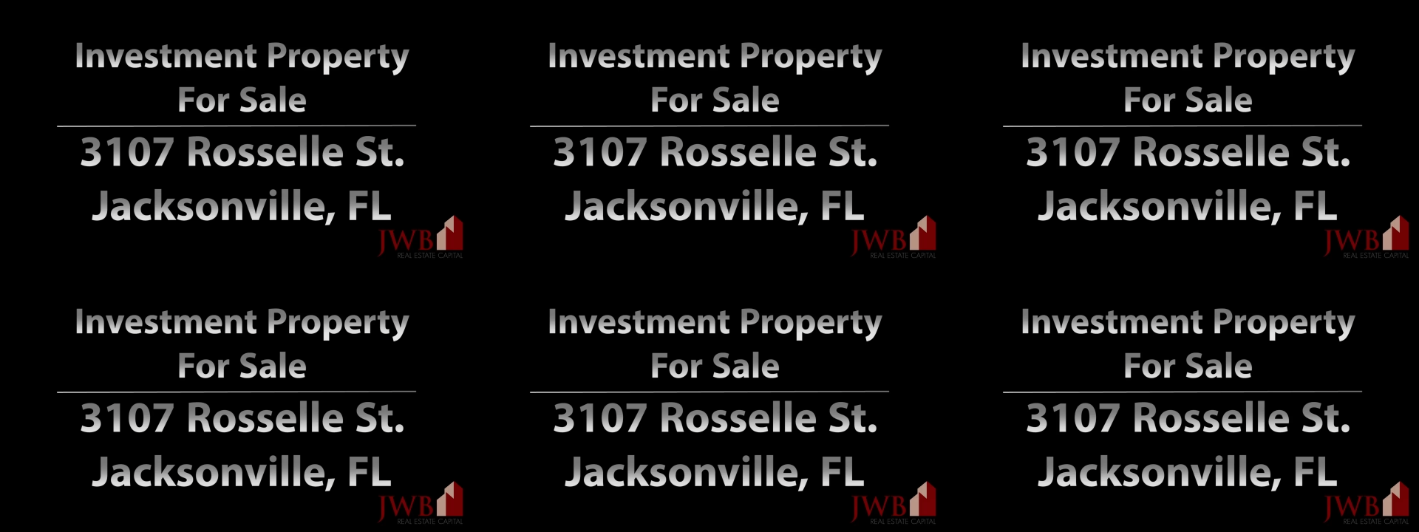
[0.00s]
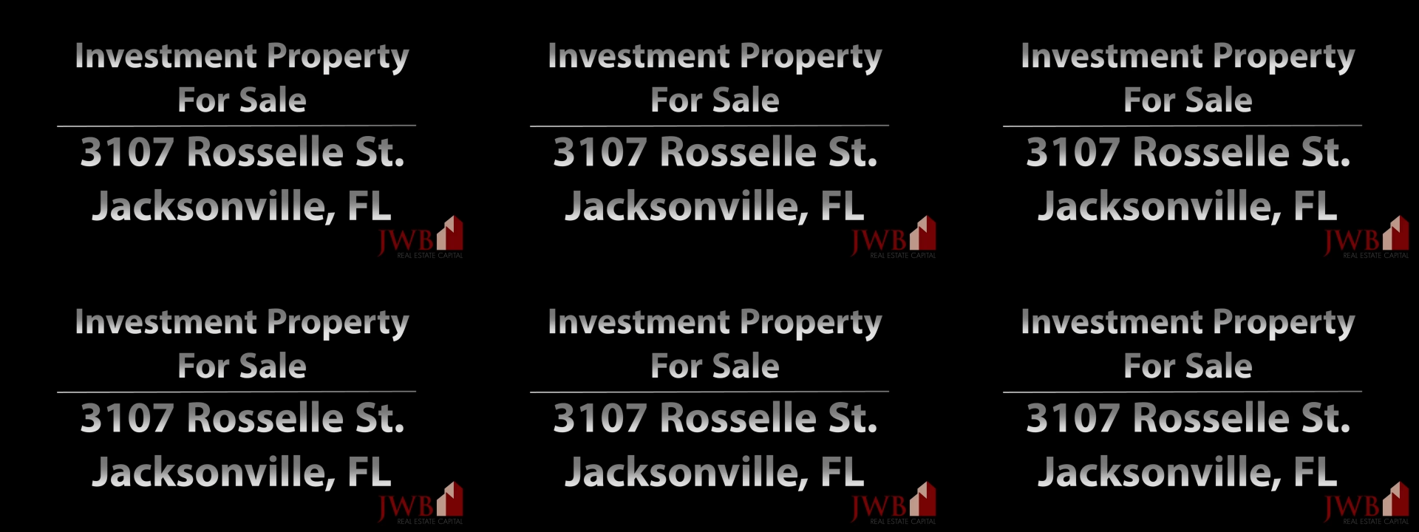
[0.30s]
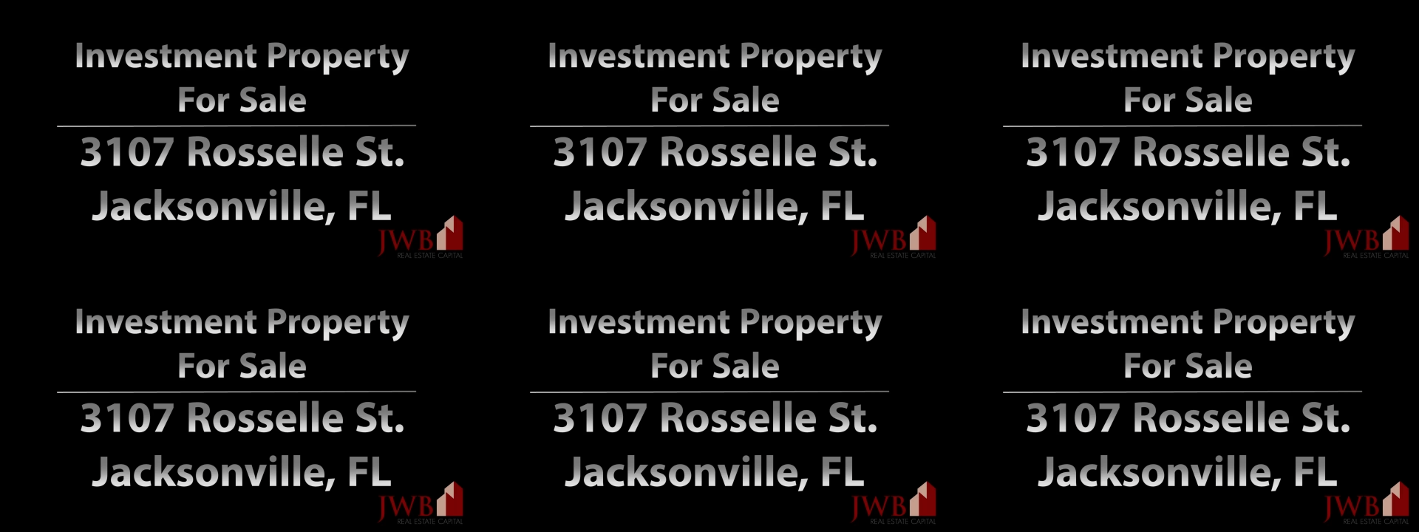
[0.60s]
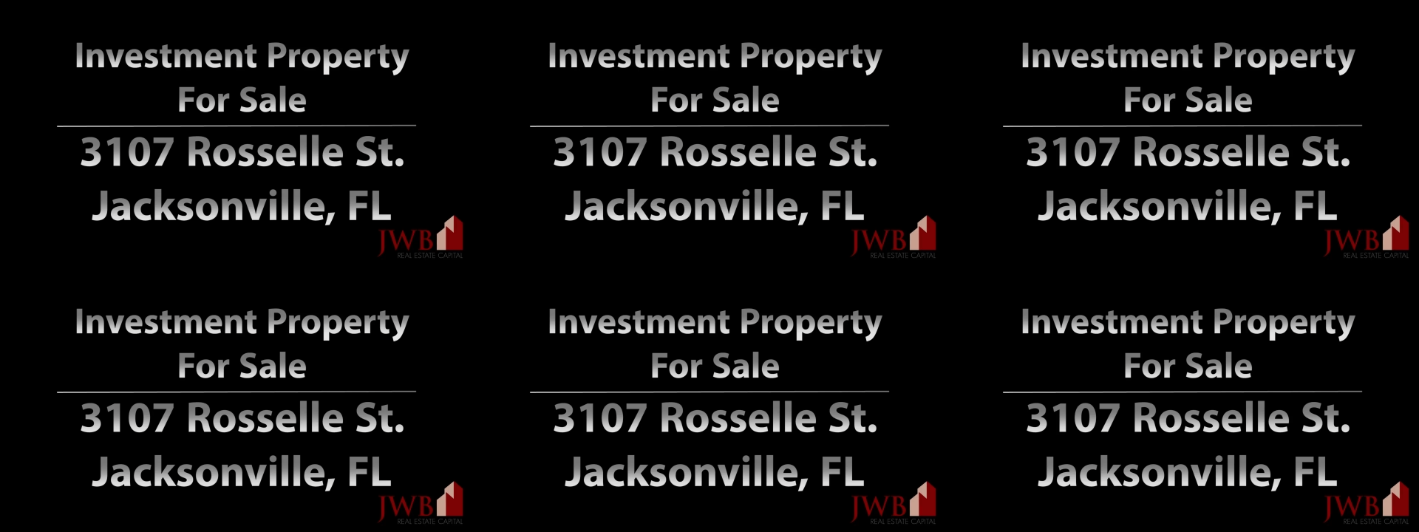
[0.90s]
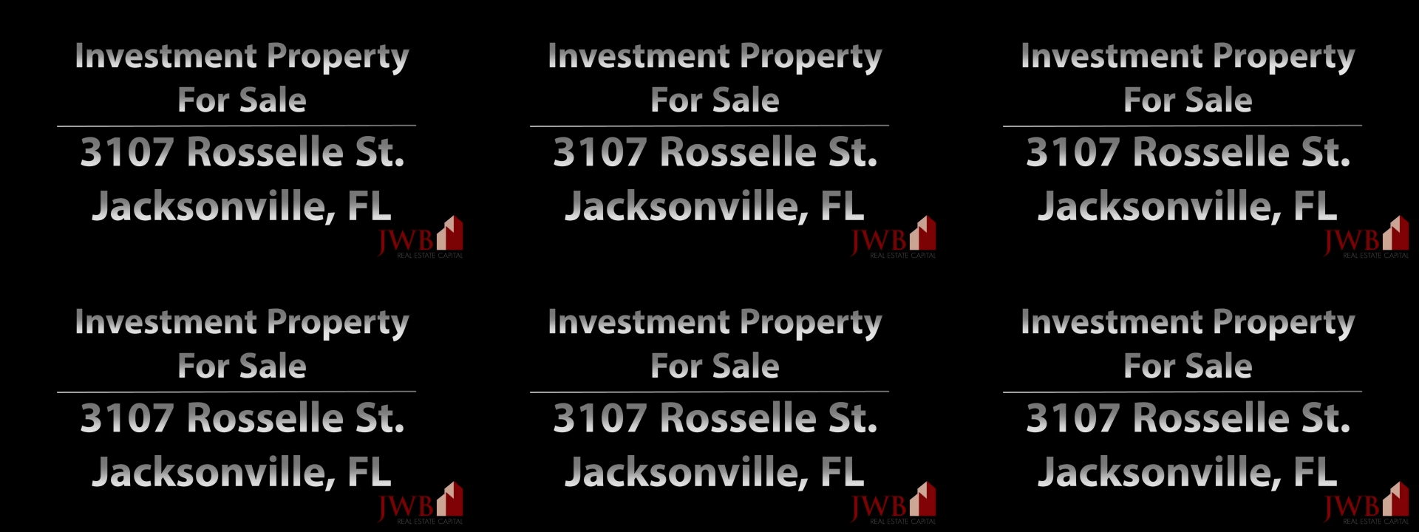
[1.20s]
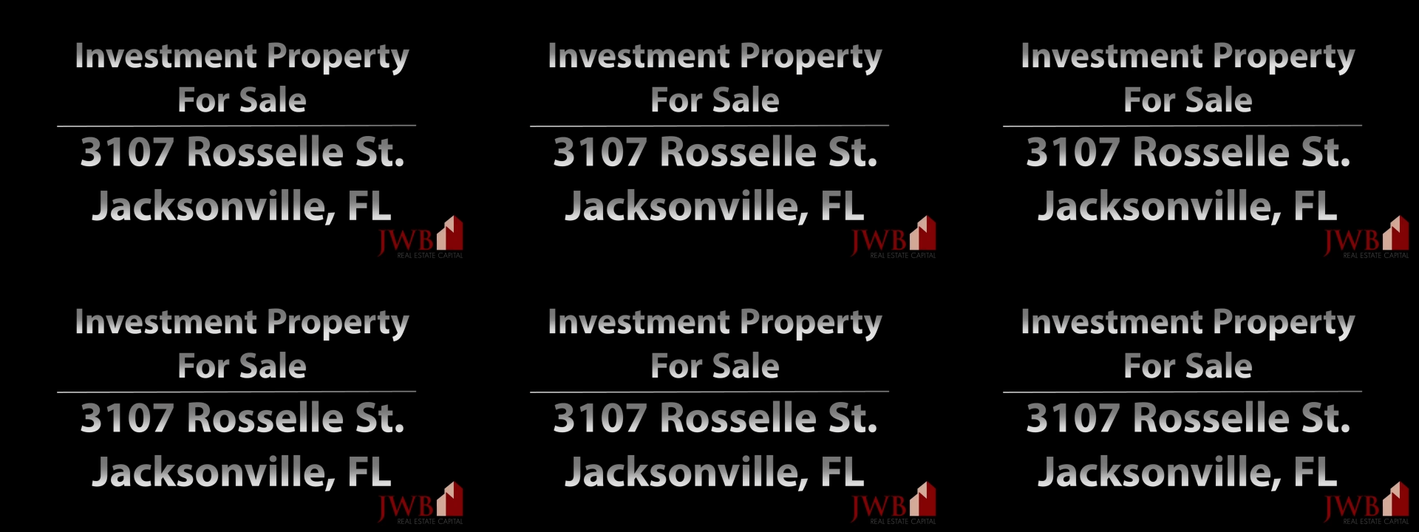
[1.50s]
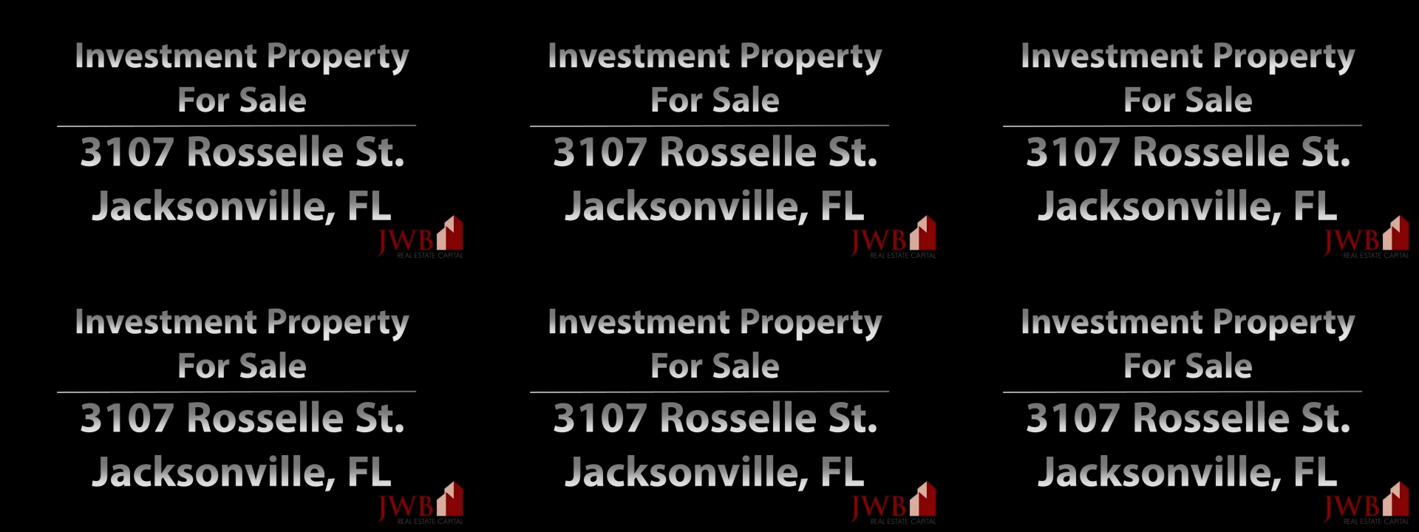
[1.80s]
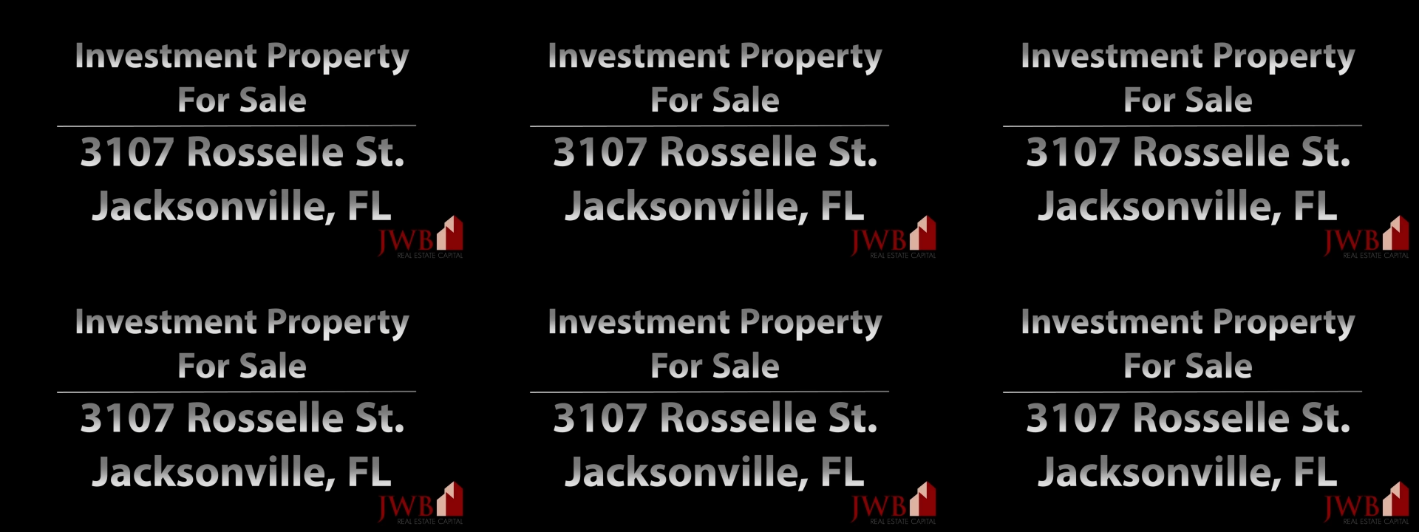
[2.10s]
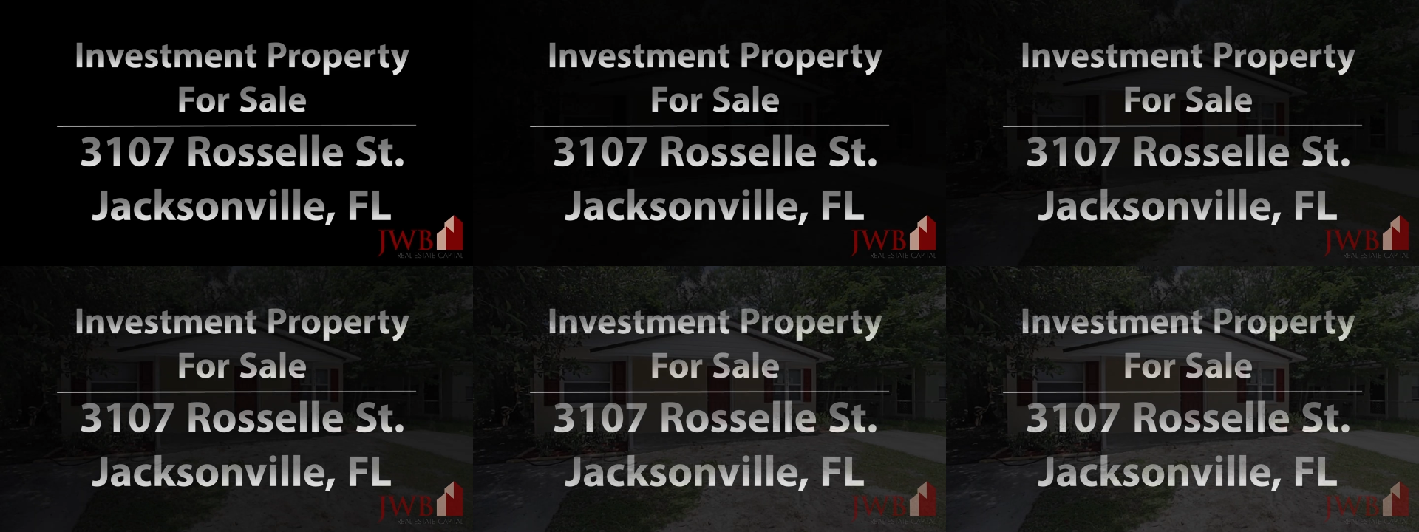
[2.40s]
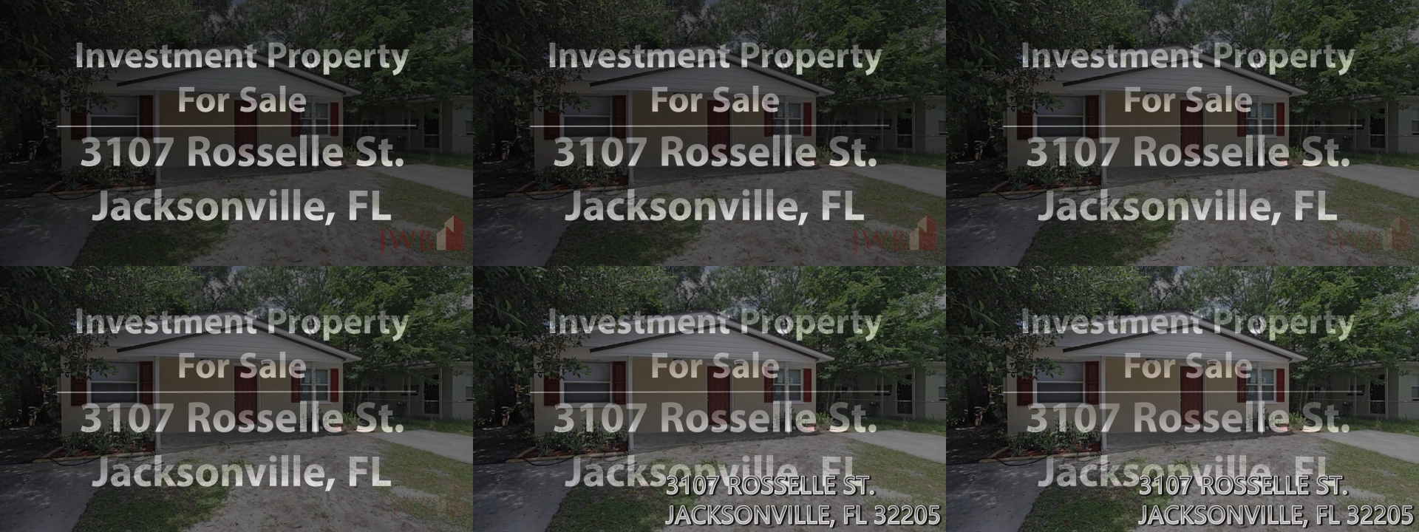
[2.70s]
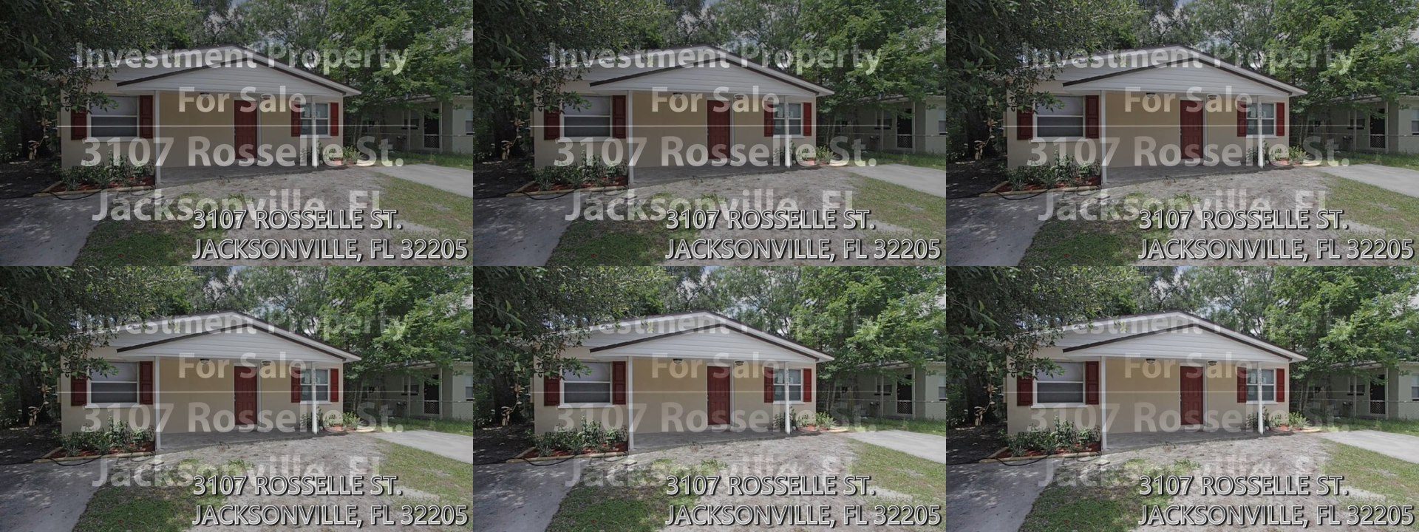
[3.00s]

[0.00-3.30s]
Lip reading: Nobody's mouth can be seen.